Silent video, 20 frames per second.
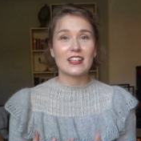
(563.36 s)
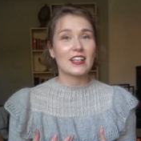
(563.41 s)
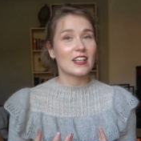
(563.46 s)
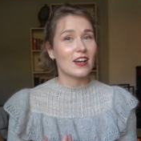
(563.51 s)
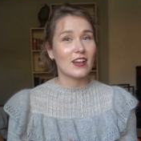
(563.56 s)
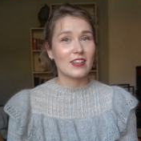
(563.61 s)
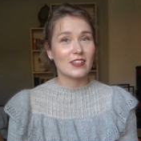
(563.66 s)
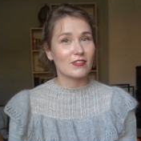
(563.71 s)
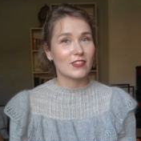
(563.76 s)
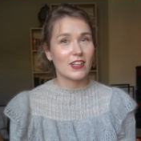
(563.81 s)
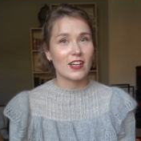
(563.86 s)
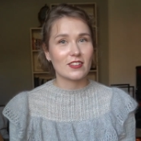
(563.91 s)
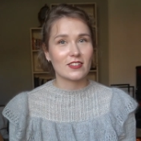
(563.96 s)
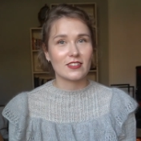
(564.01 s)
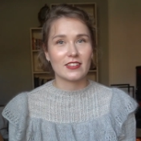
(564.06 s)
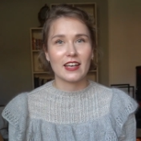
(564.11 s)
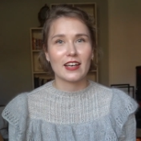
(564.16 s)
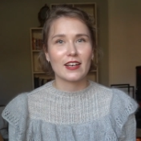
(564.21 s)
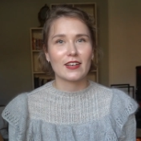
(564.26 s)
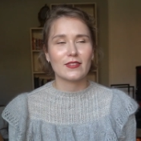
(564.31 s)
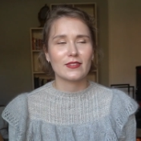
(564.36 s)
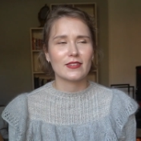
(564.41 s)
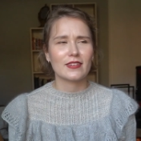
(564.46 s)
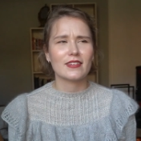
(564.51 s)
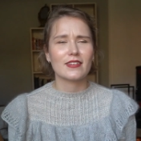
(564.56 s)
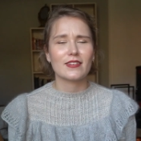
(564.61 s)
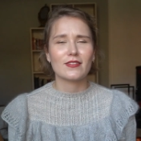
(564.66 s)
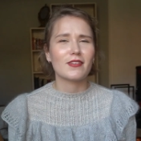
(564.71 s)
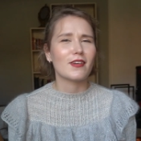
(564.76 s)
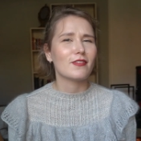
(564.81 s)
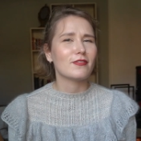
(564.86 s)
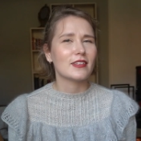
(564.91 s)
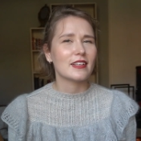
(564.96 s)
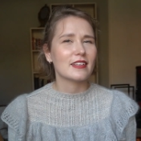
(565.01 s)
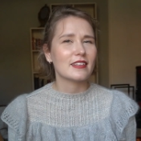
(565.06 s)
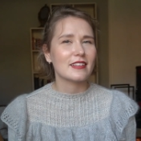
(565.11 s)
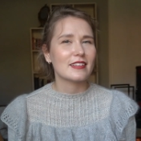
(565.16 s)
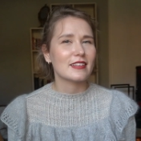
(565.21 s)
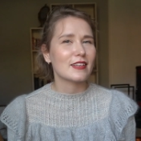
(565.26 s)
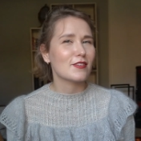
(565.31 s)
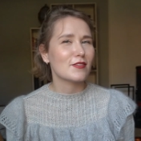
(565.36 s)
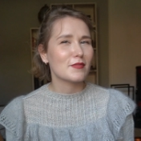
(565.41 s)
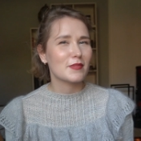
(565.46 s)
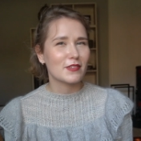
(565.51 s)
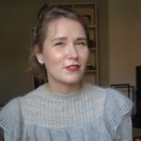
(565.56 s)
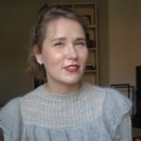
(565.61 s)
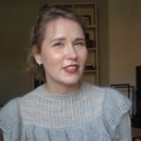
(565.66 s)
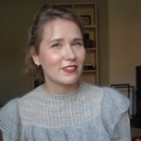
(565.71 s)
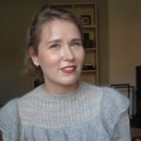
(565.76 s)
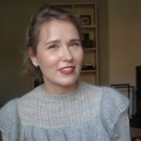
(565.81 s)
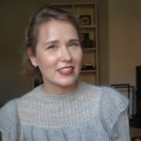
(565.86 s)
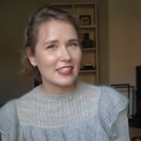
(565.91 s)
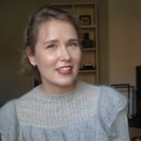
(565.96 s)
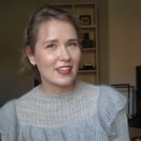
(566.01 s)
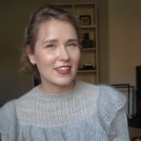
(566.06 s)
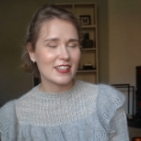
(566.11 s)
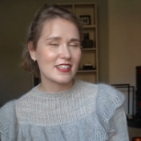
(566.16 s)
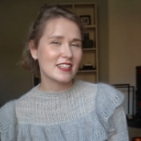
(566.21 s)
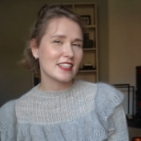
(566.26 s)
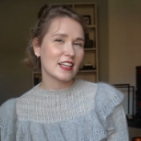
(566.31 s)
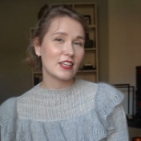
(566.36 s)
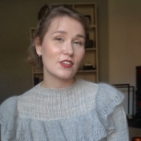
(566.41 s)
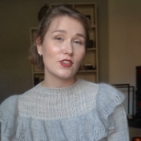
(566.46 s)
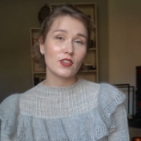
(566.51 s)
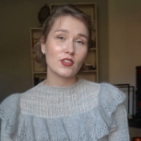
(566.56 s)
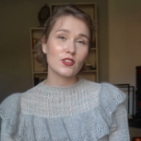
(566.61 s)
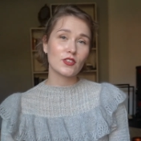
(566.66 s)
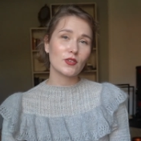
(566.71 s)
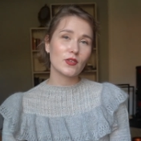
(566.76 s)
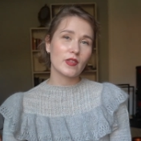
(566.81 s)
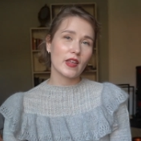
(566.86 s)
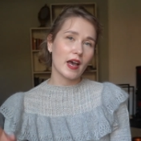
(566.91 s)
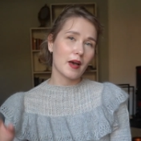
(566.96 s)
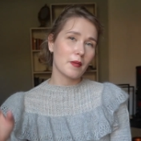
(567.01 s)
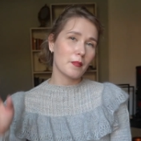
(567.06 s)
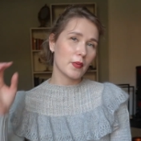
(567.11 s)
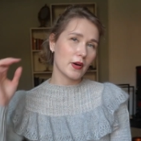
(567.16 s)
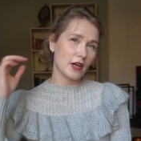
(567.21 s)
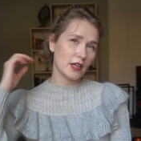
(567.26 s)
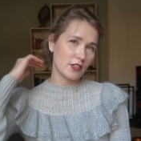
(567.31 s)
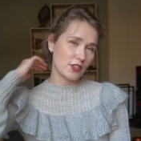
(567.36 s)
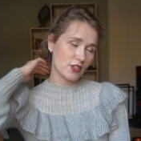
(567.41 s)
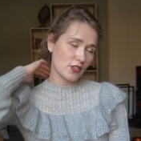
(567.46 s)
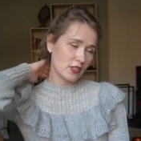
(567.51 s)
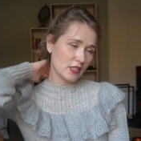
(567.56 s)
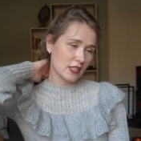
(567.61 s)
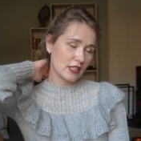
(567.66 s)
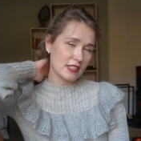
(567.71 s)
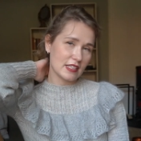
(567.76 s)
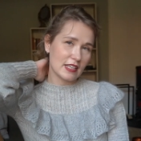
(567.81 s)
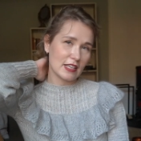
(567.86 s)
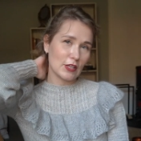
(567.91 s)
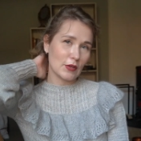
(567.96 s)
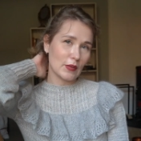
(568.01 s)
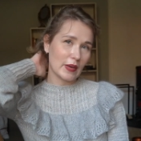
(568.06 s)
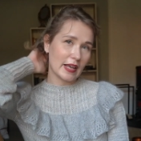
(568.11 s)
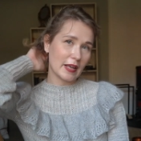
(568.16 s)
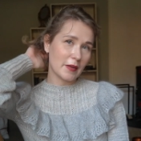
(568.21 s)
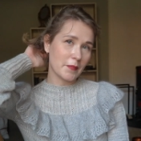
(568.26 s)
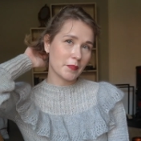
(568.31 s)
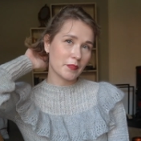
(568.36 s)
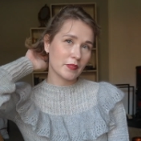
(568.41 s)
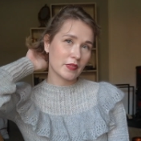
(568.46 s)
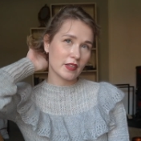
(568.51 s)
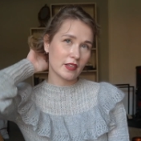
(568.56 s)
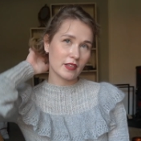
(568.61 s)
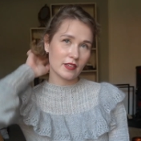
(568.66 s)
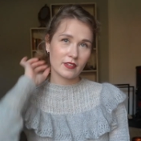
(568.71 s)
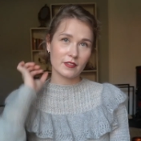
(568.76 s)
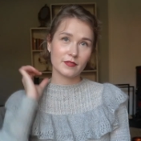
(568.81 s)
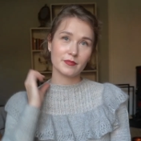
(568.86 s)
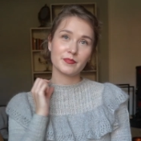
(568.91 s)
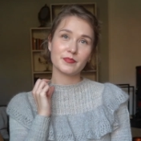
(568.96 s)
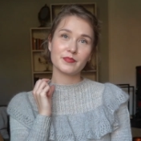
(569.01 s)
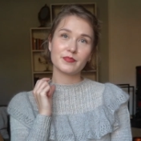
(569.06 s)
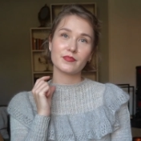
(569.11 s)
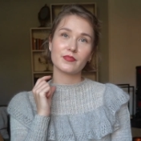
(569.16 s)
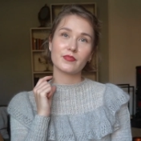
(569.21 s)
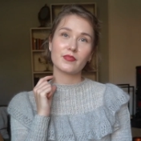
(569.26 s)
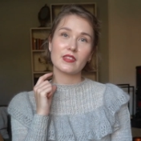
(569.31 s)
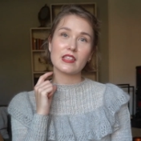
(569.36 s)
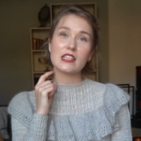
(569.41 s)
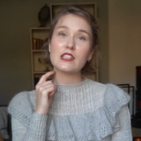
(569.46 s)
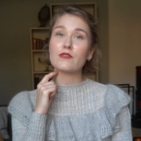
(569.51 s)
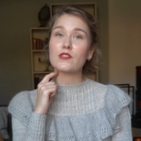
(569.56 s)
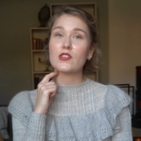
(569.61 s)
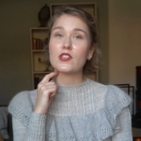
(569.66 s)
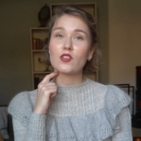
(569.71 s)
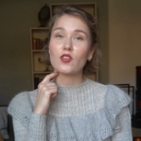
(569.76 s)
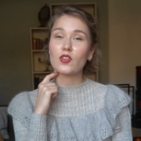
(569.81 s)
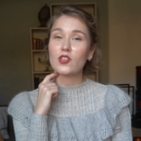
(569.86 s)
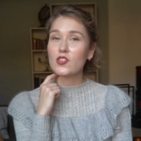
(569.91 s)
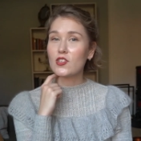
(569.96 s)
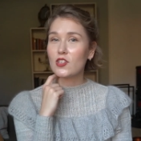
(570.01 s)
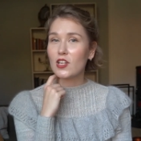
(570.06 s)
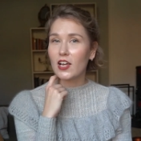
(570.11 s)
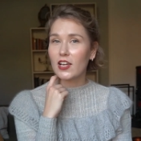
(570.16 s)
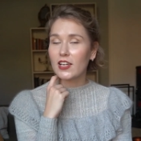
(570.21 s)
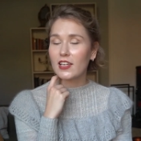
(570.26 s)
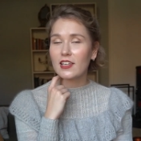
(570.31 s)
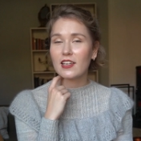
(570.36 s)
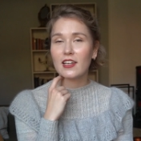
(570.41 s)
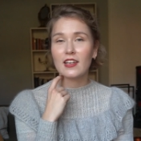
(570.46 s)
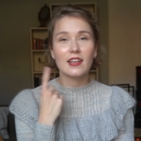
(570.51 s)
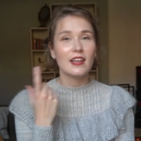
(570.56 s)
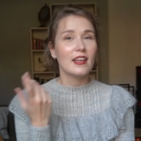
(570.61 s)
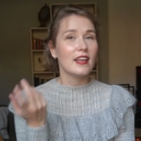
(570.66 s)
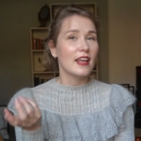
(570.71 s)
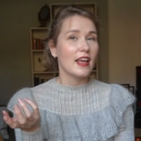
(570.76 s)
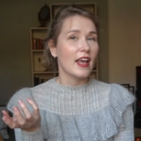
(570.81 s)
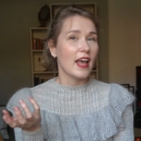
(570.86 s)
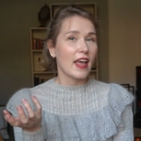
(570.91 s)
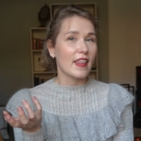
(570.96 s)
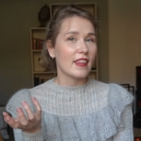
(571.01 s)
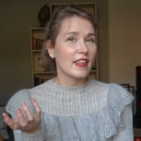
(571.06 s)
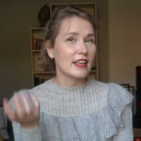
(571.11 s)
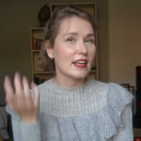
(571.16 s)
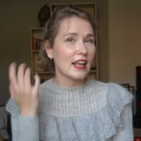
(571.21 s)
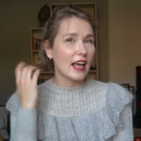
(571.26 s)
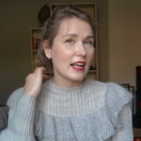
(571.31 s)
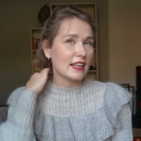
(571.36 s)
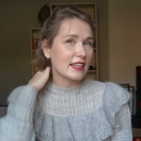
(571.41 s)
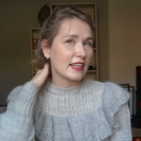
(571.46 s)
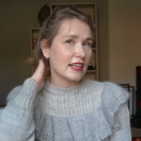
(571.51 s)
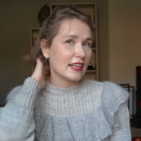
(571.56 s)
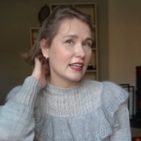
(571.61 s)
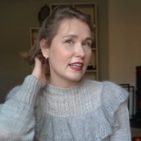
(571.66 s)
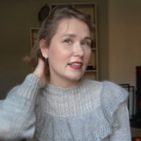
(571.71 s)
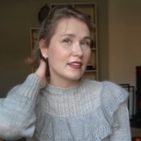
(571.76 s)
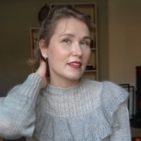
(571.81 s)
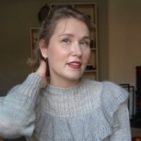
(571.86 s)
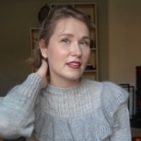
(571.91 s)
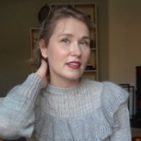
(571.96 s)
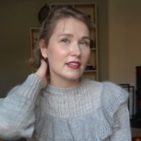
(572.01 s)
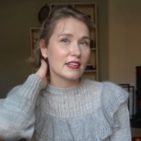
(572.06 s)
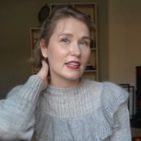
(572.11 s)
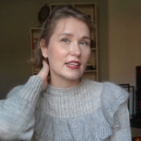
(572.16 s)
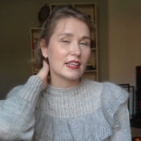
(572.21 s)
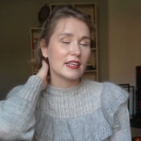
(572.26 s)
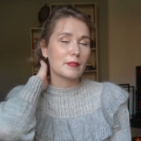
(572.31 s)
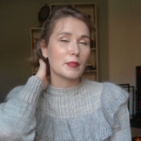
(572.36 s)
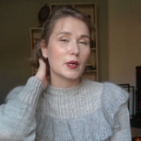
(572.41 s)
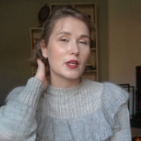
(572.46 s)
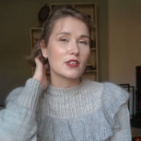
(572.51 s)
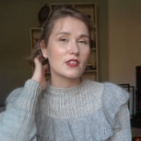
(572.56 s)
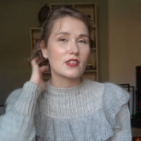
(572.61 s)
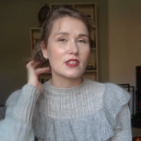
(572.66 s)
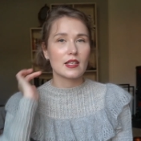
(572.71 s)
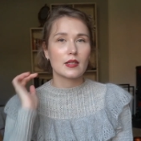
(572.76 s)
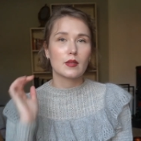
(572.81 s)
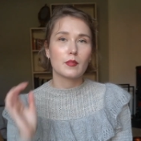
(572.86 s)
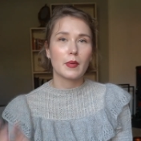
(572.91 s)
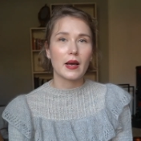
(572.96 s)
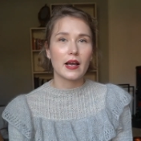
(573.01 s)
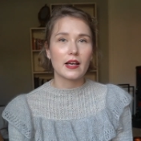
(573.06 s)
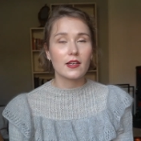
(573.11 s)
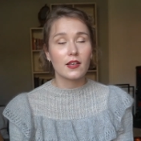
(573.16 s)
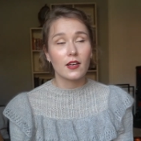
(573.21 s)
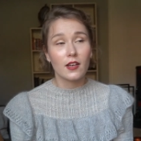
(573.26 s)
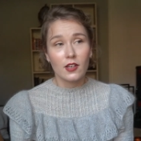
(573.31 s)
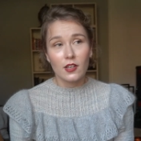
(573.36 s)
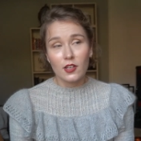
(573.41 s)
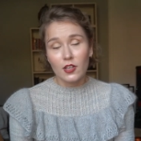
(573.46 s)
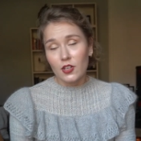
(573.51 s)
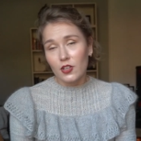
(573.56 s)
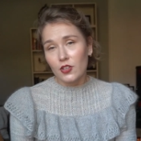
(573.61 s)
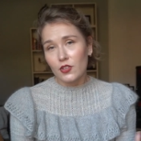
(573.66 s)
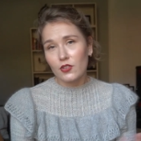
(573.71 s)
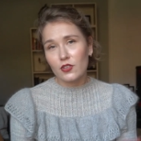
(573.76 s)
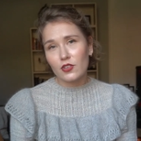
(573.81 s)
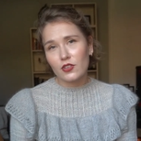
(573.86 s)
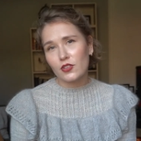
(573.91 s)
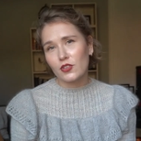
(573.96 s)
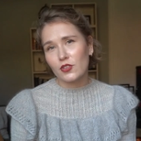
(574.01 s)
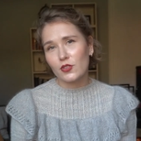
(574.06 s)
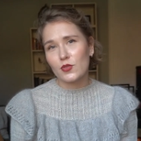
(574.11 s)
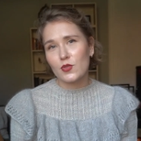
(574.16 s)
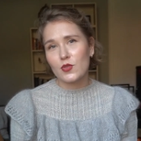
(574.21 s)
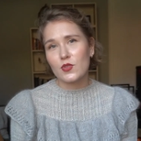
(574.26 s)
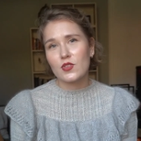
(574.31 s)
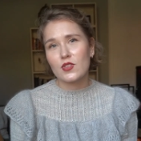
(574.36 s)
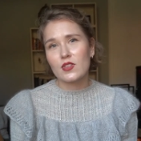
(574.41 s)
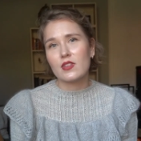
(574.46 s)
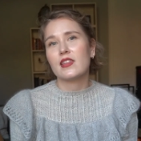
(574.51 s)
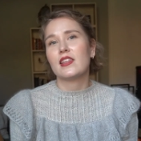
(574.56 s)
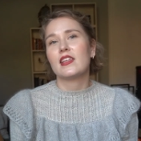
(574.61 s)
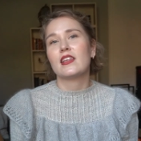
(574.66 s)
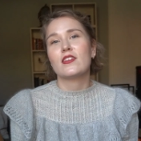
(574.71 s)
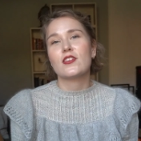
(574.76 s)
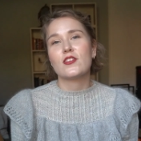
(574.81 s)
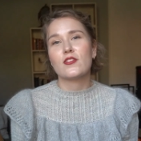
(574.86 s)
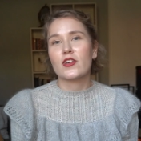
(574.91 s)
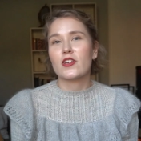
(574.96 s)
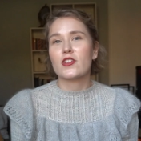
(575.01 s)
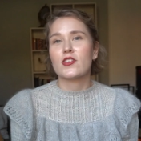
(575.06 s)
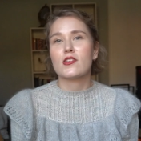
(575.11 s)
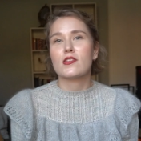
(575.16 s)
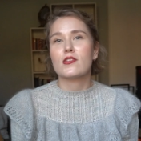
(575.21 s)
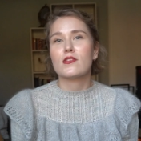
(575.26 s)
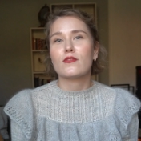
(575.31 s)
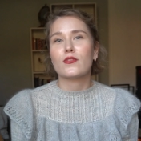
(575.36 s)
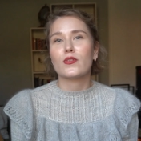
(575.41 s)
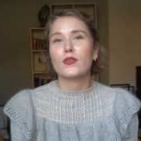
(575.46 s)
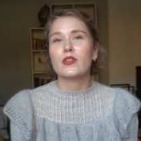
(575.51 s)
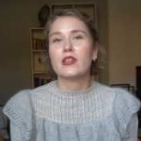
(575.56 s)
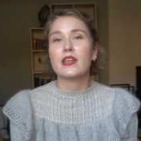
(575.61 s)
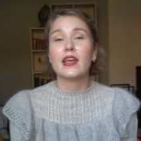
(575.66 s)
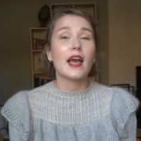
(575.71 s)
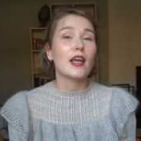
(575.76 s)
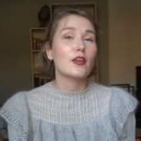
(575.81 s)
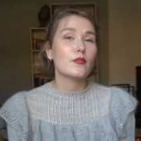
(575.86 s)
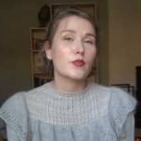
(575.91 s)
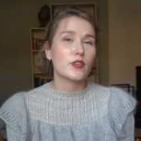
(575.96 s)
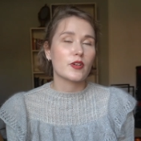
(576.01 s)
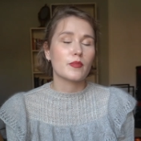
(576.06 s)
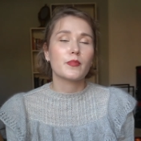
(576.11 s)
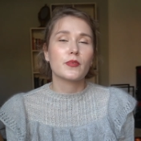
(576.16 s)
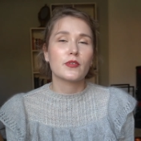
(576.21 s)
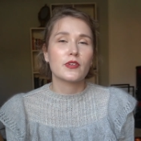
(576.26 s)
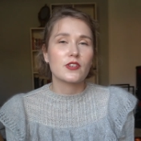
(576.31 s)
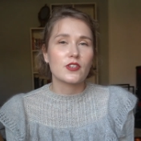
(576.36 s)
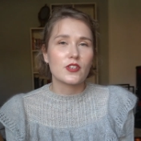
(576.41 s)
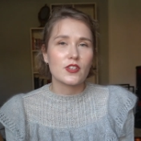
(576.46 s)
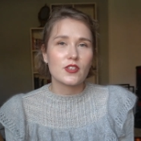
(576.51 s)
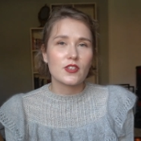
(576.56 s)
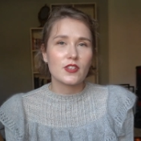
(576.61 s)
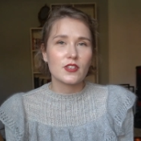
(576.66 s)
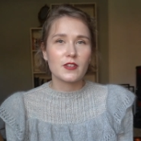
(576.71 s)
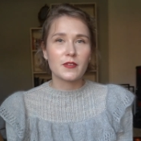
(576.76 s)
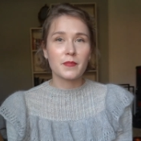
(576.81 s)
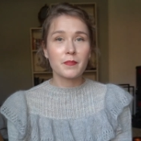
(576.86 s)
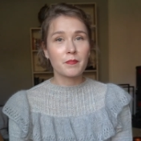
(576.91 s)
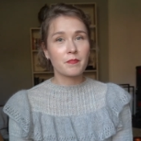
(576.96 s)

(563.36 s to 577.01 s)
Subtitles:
kind of turtleneck with the ruffle. I think that would be really, really nice. And you can do that by just continuing this for as long as you like, and then adding the buttons at the back. You could use the instructions for the Heirloom jumper and just